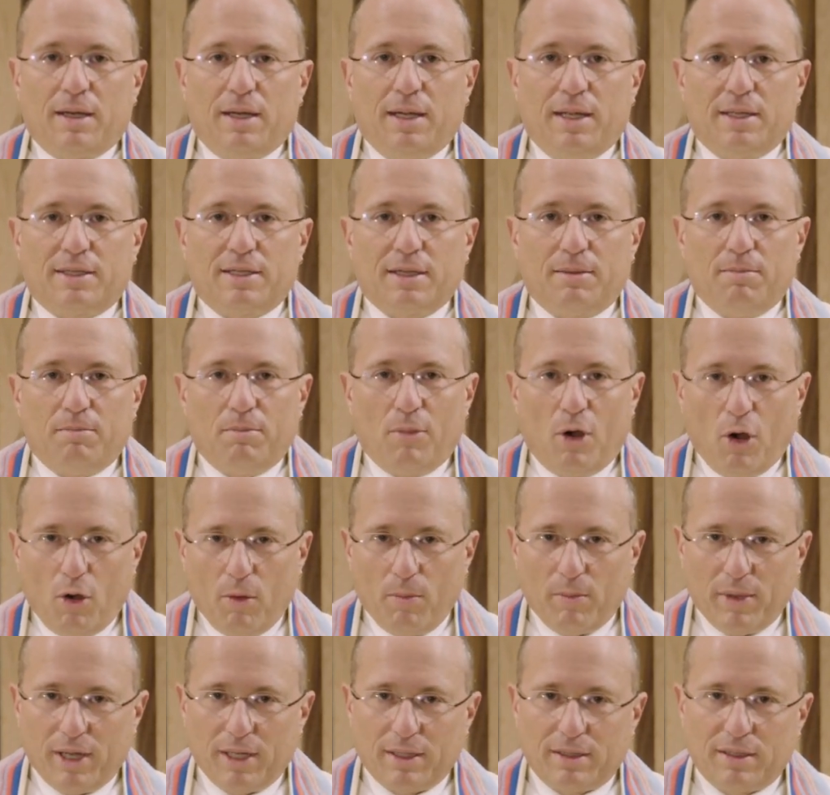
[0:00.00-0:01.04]
It's a
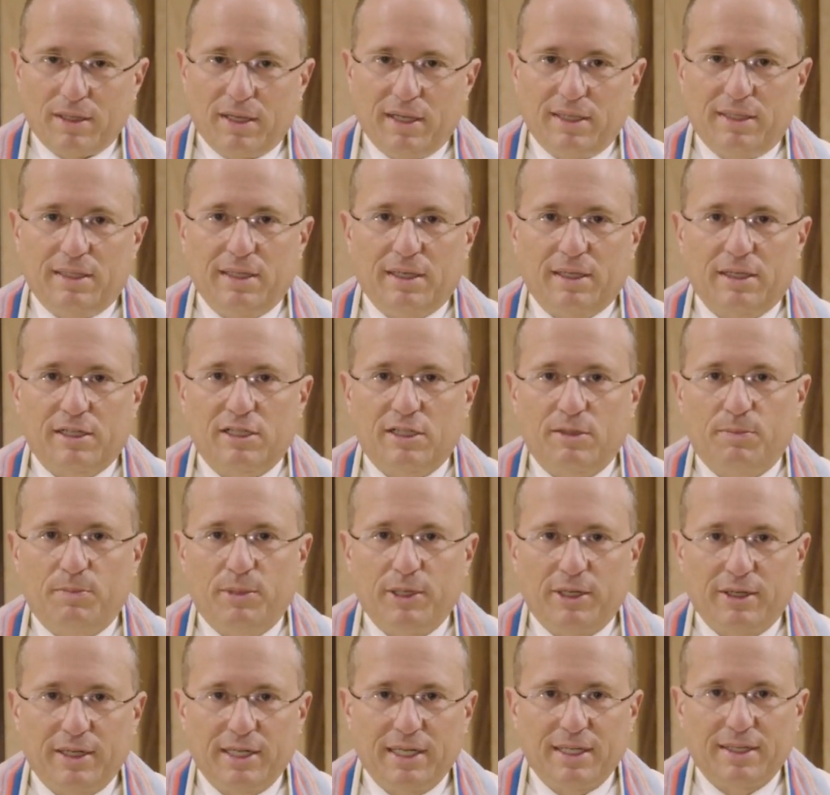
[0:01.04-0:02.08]
moment, it's an
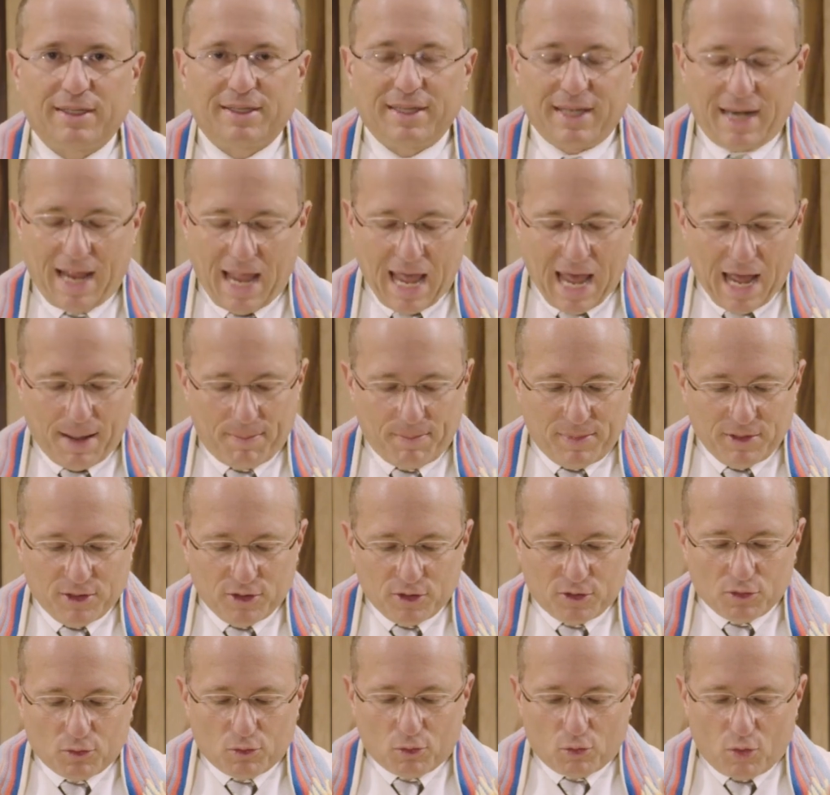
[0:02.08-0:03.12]
experience that
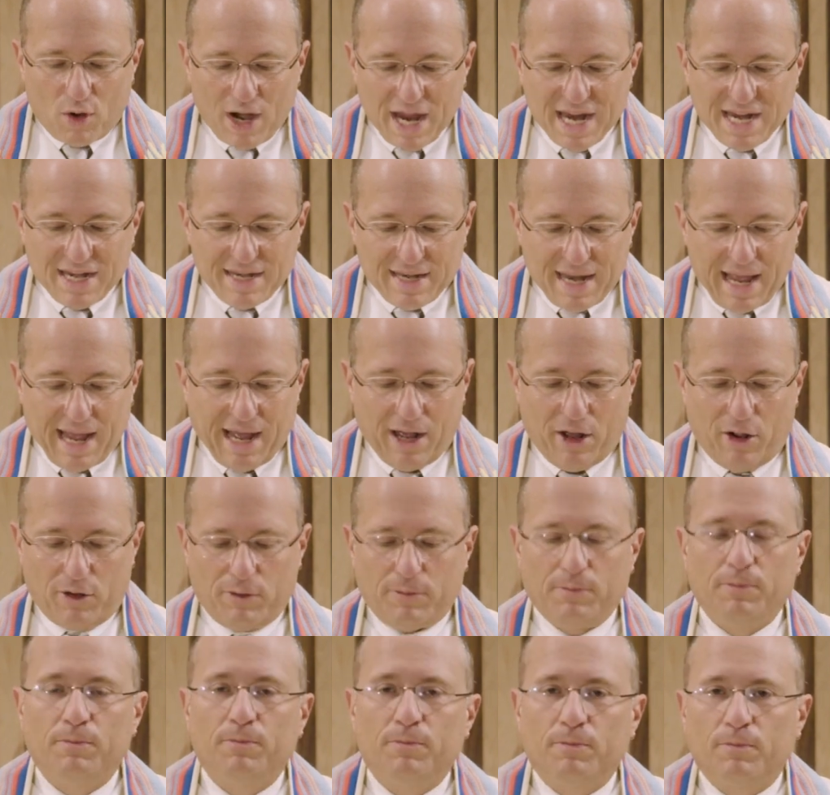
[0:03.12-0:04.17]
happens right now
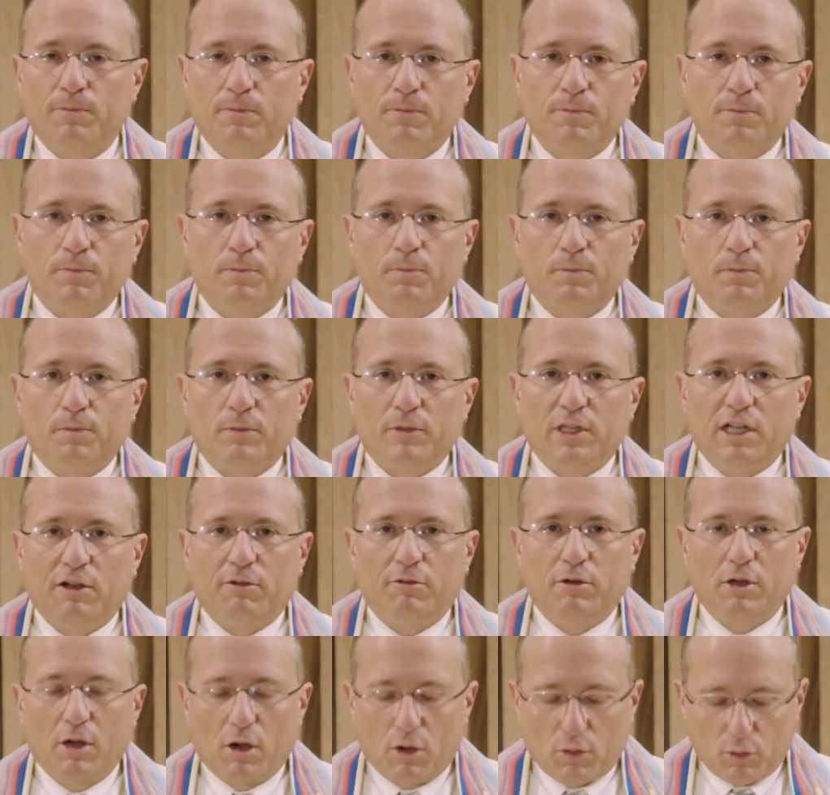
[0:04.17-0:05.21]

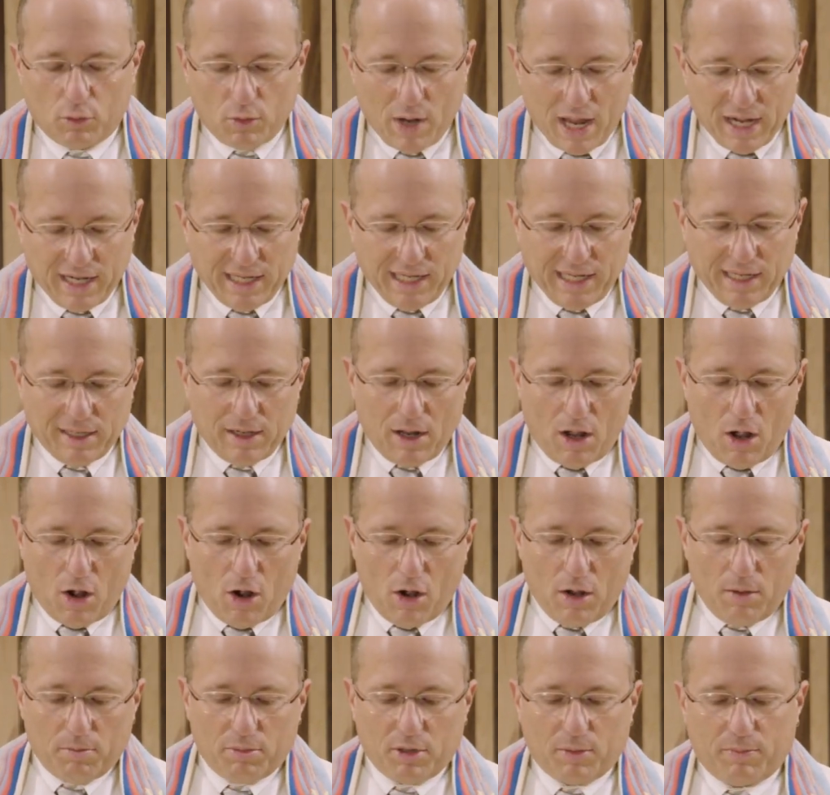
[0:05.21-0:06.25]
if we are ready and
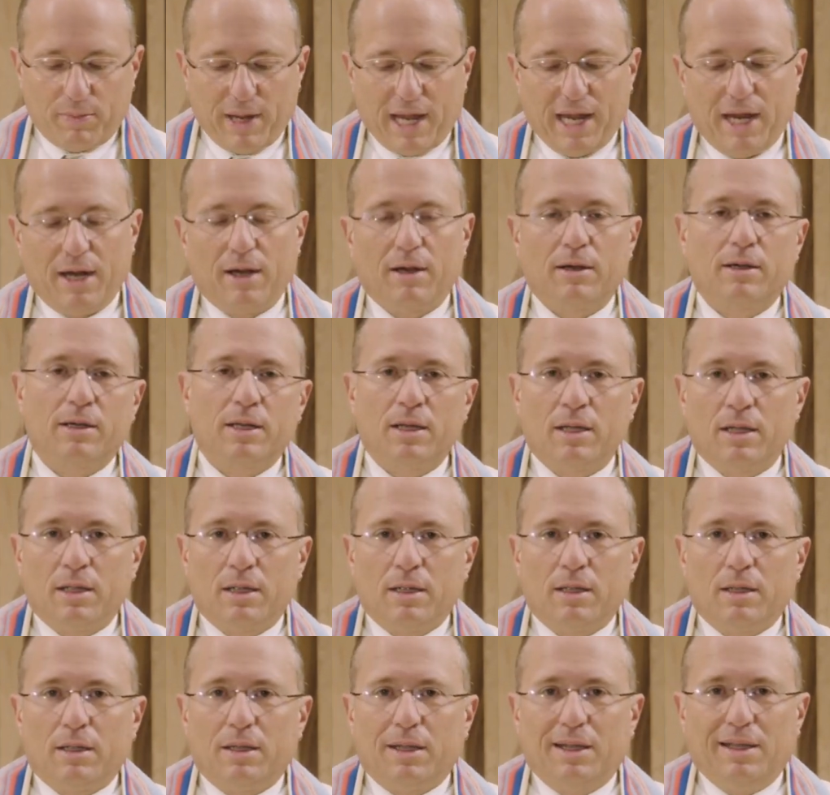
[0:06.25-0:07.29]
prepared
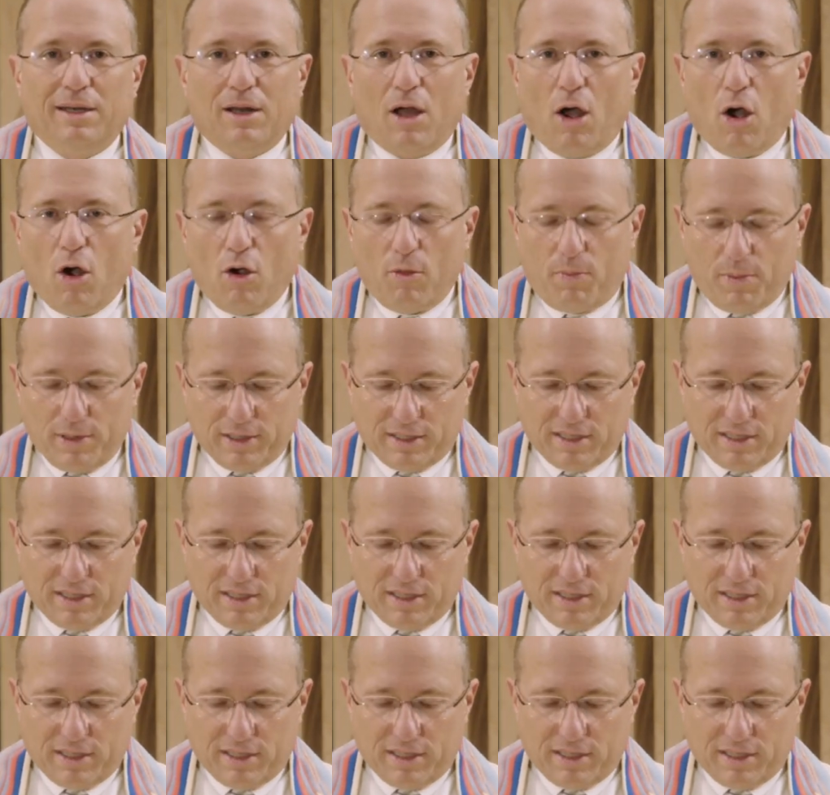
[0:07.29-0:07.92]
and open